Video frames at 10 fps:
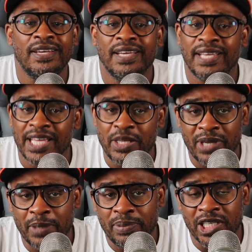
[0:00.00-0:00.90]
And can he
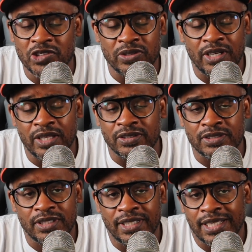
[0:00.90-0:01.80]
make plays for
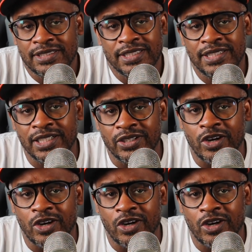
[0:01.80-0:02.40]
others? And I see Dylan